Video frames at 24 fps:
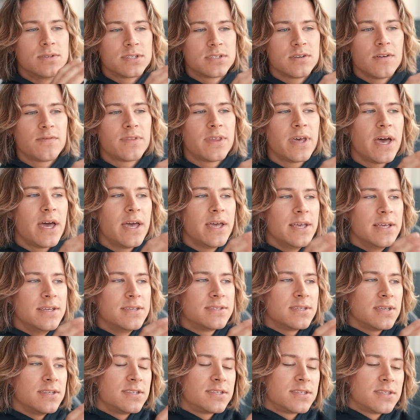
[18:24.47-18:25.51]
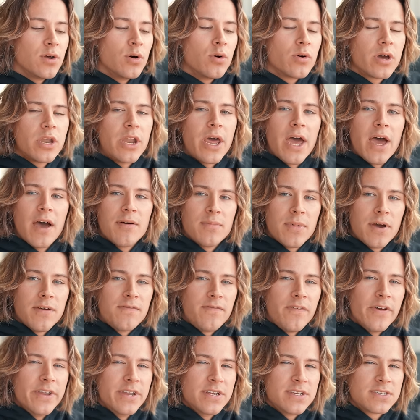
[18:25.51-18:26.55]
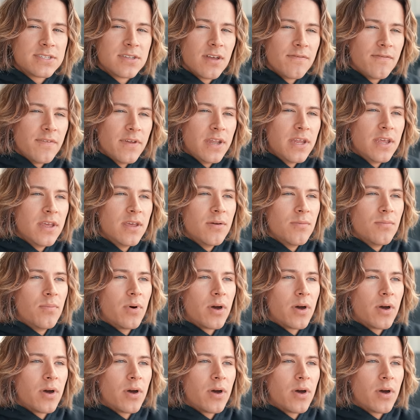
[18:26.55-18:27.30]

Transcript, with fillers: Stuff that is, is still gonna have my fitness stuff in it,